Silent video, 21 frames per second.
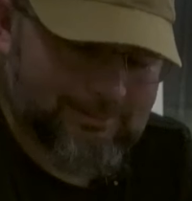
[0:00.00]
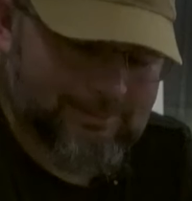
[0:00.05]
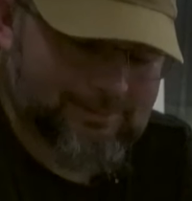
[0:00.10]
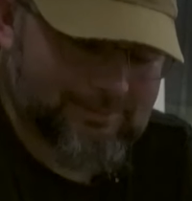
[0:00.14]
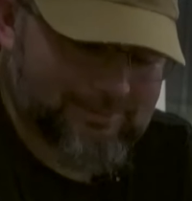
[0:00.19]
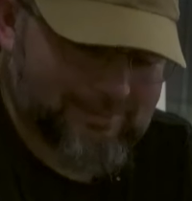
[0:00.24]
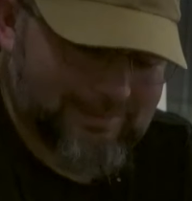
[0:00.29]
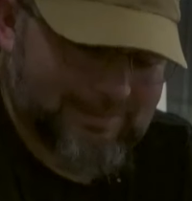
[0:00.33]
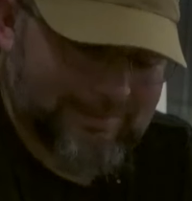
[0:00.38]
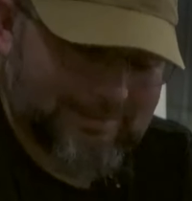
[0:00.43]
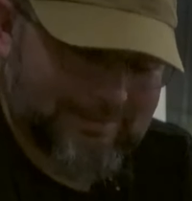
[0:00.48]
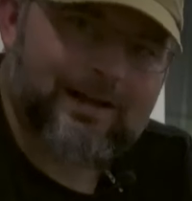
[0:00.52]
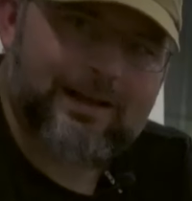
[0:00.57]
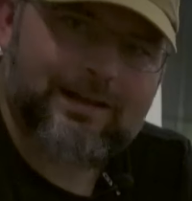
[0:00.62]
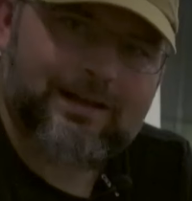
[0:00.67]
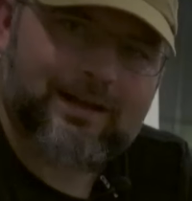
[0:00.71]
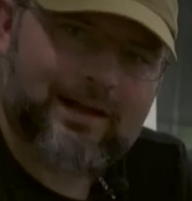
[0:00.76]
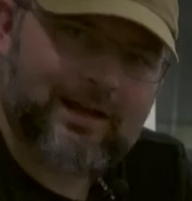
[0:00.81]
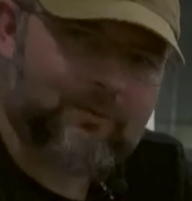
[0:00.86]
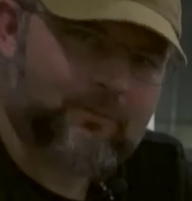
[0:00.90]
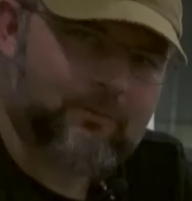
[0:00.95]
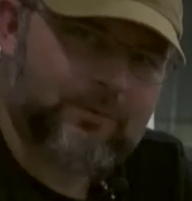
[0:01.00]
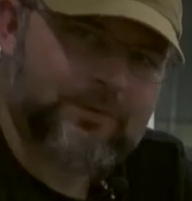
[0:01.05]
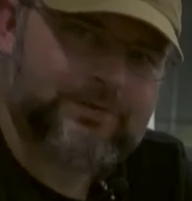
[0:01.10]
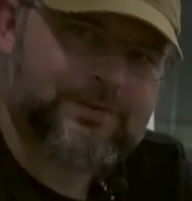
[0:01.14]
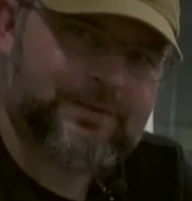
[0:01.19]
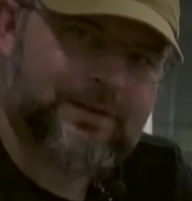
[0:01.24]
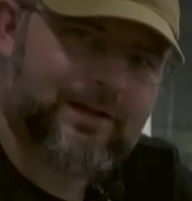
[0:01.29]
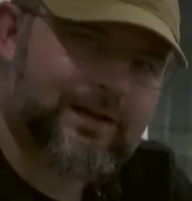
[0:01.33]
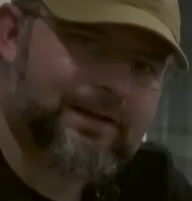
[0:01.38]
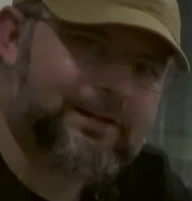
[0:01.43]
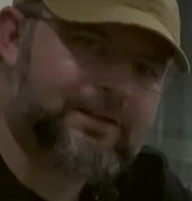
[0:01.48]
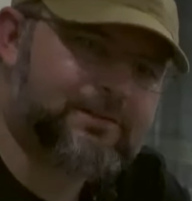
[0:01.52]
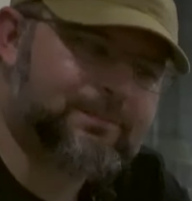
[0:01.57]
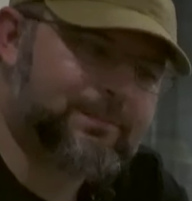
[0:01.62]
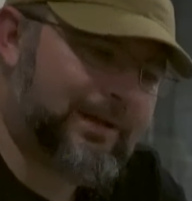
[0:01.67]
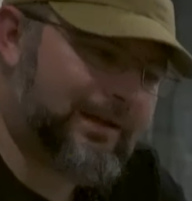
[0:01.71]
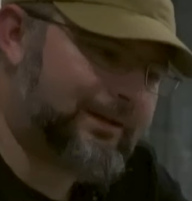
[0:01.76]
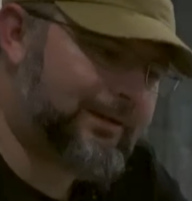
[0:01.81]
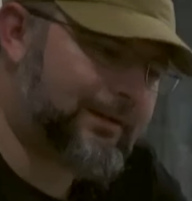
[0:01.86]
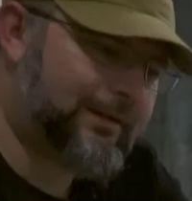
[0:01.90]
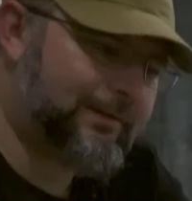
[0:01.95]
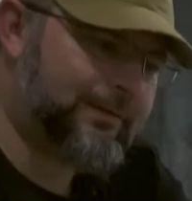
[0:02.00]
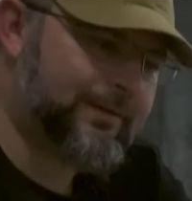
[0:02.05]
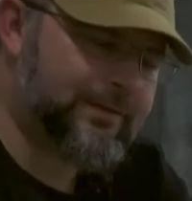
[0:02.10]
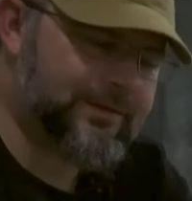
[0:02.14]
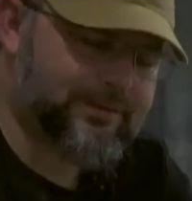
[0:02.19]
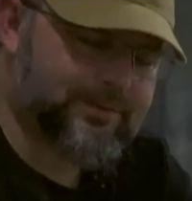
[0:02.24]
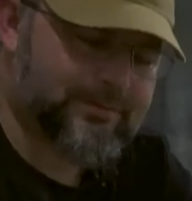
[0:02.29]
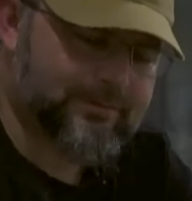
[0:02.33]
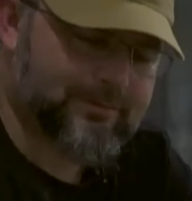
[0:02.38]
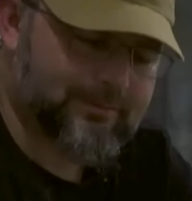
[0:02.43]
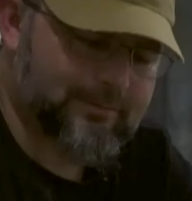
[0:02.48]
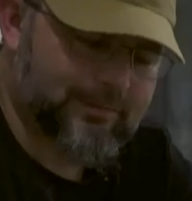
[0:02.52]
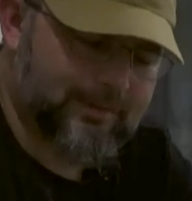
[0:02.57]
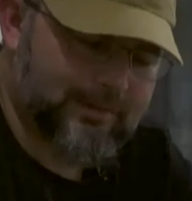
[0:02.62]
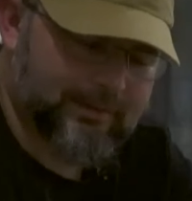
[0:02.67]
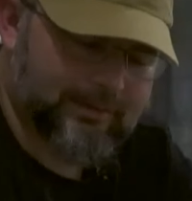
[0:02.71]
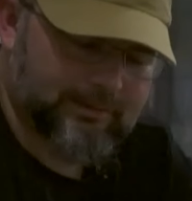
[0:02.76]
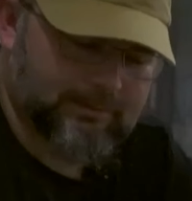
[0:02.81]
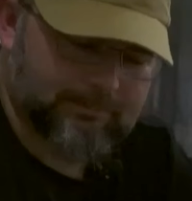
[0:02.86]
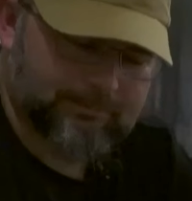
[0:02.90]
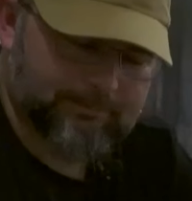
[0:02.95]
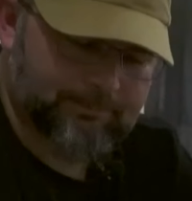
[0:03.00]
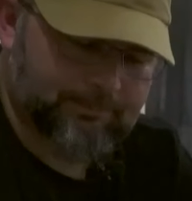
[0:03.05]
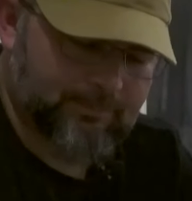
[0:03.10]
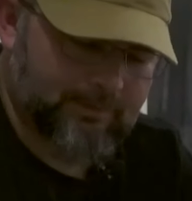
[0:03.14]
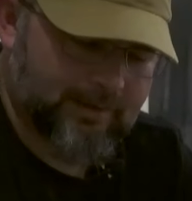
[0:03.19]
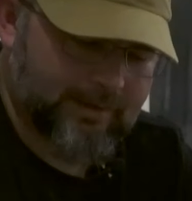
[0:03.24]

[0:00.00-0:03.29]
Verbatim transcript: this is neat. I, I was not expecting this. Um,